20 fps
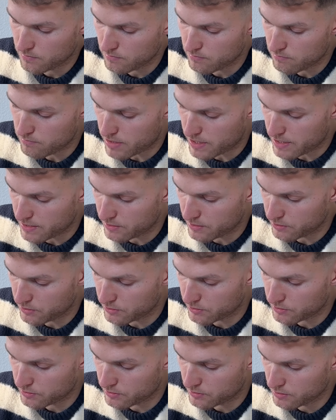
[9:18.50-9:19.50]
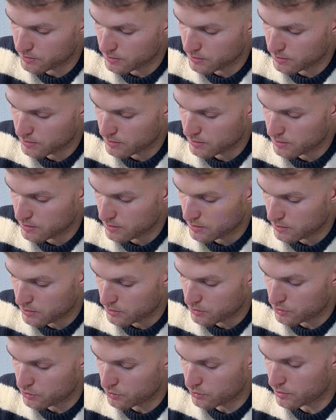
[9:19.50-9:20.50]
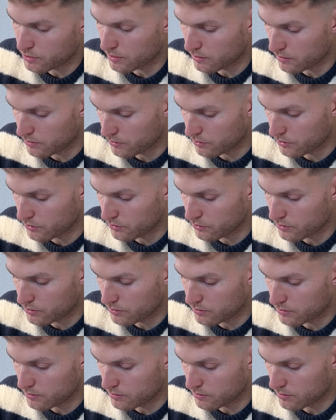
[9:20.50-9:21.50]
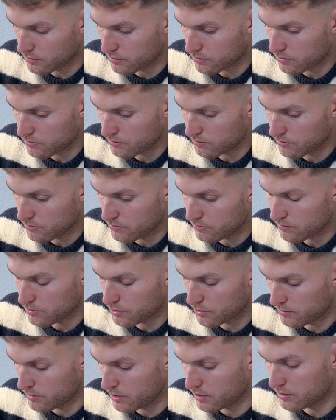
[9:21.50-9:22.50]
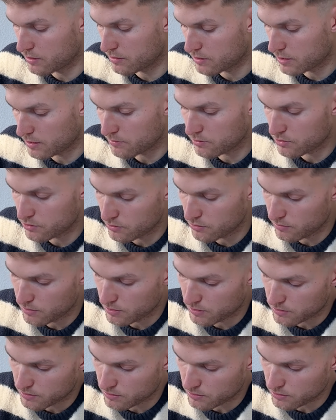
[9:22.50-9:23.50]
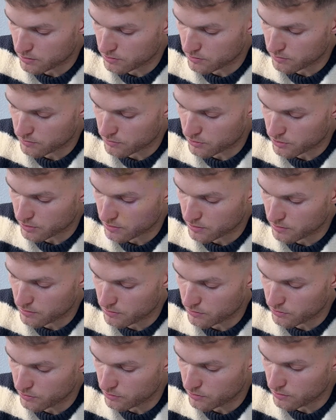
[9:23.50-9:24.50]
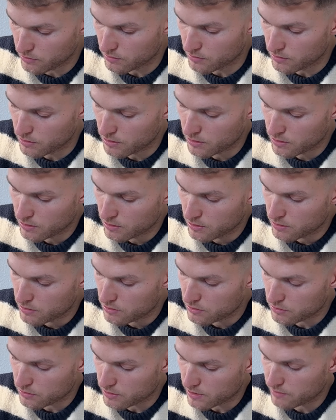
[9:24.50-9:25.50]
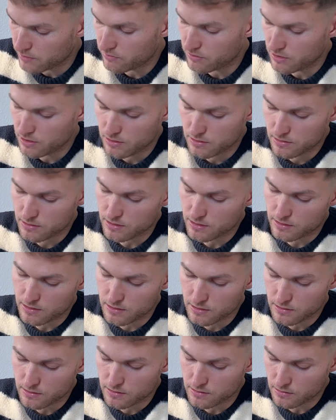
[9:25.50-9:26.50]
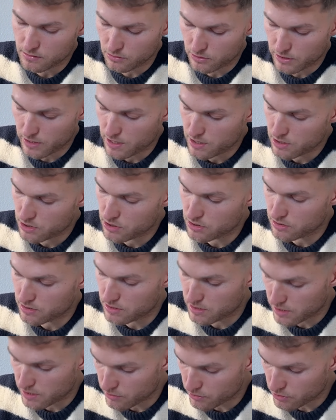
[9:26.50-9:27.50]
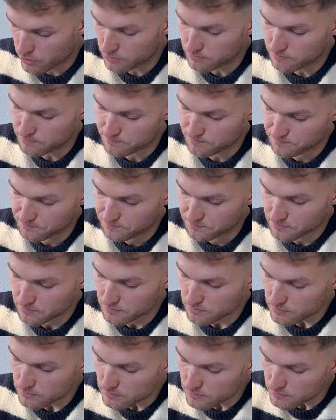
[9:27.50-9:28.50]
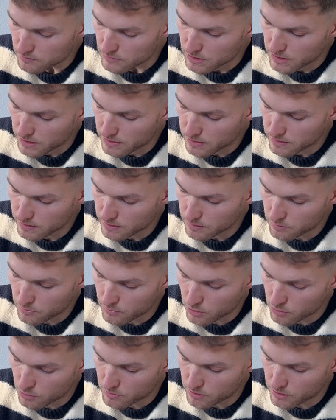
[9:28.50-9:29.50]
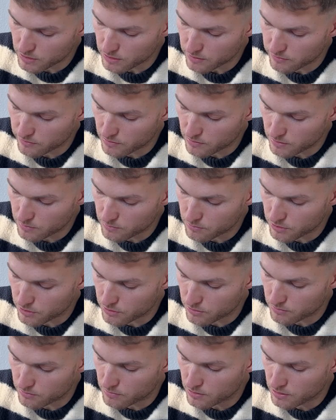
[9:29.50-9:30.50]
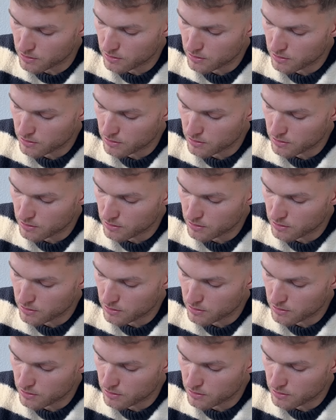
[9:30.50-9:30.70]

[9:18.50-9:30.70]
minus 2 kilonewton per meter times 2 meters, also 4 kilonewton. So AV is at this location 0. And then moment equilibrium